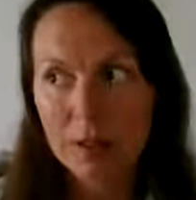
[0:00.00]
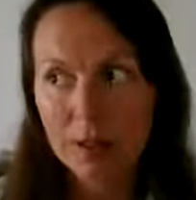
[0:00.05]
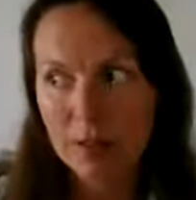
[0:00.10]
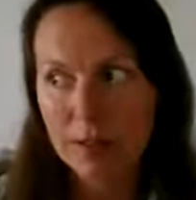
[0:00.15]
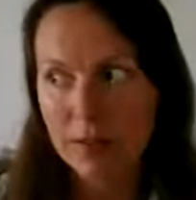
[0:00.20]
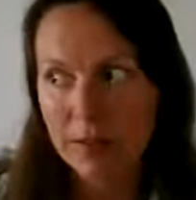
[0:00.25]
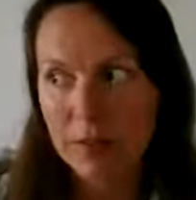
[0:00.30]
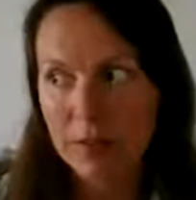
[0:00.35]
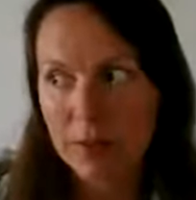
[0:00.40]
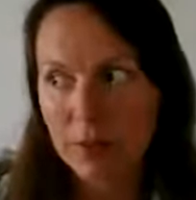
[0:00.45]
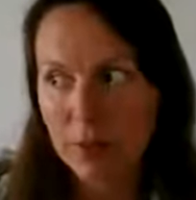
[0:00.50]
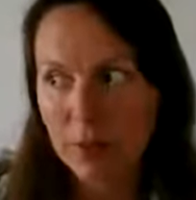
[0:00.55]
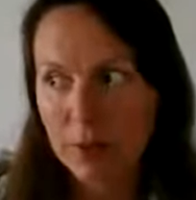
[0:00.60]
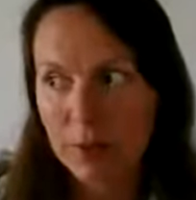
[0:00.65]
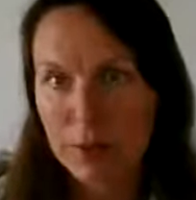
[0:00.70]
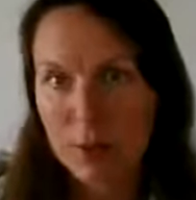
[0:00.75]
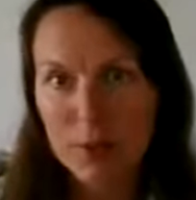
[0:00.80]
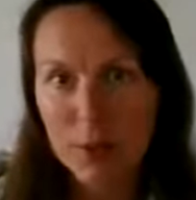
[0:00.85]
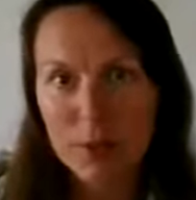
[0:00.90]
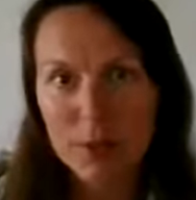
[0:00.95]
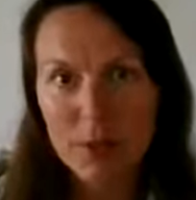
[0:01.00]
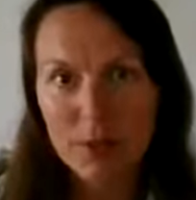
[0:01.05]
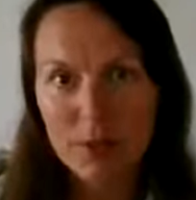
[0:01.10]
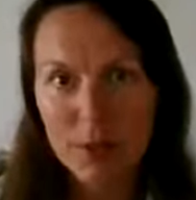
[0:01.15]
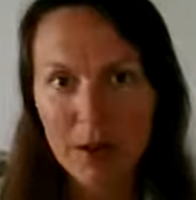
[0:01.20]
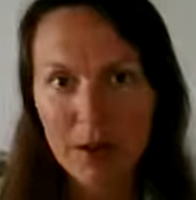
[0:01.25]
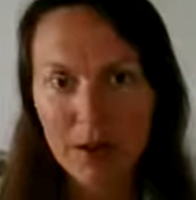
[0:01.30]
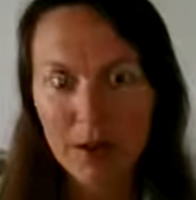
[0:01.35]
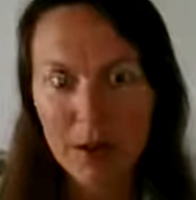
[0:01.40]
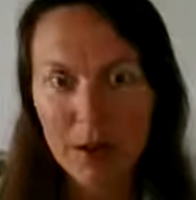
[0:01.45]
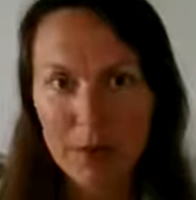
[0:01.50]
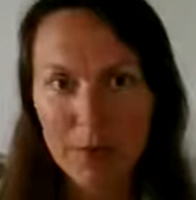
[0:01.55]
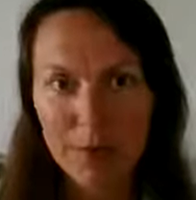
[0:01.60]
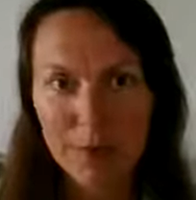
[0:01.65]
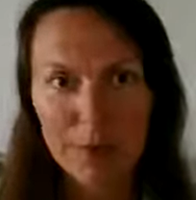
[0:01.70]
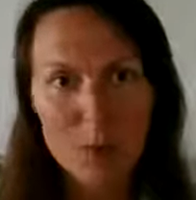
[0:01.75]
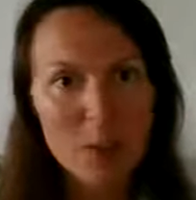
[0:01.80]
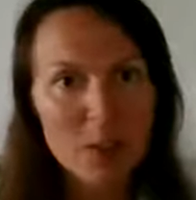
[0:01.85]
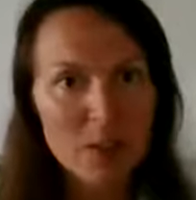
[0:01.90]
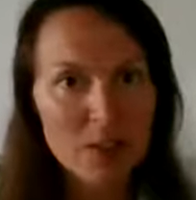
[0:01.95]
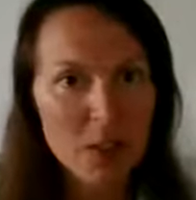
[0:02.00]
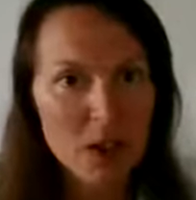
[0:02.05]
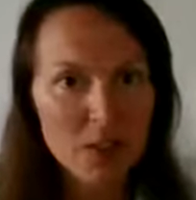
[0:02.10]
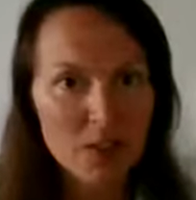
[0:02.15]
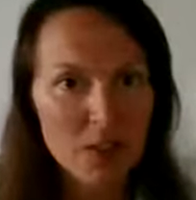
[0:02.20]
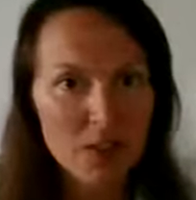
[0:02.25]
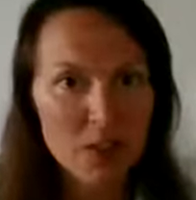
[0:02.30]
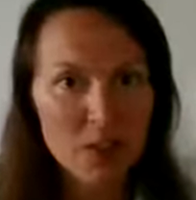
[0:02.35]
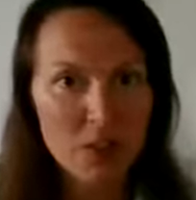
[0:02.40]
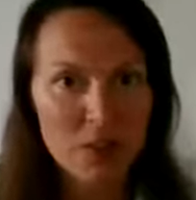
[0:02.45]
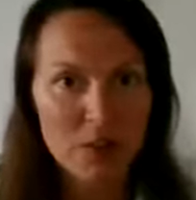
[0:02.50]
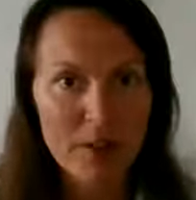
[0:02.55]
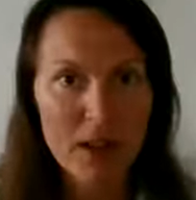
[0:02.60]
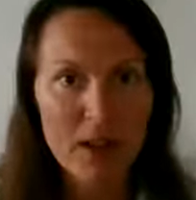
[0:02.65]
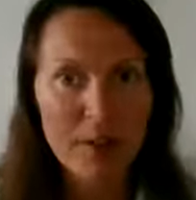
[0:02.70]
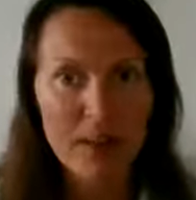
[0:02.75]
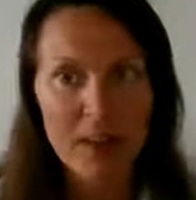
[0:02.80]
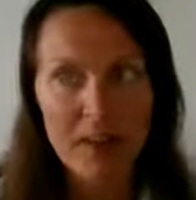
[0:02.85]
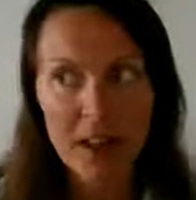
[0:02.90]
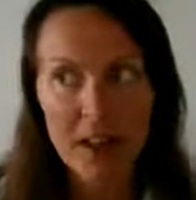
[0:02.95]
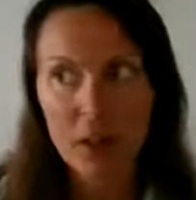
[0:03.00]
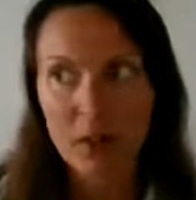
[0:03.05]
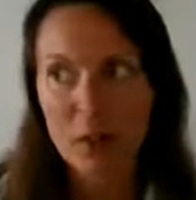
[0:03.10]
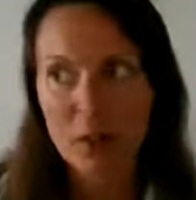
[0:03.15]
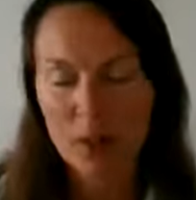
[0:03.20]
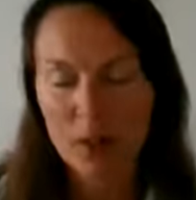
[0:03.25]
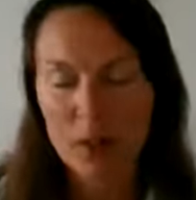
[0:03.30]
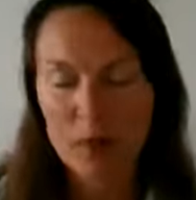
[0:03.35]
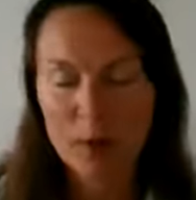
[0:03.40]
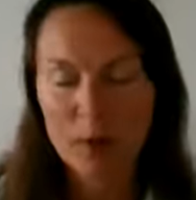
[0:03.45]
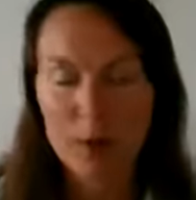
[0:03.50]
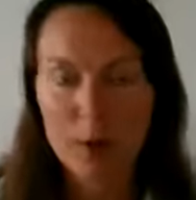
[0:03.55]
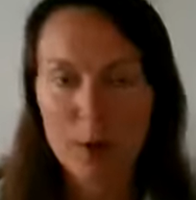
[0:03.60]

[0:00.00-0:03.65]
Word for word: So if we think about there's too much um, too much oxygen around, then that also can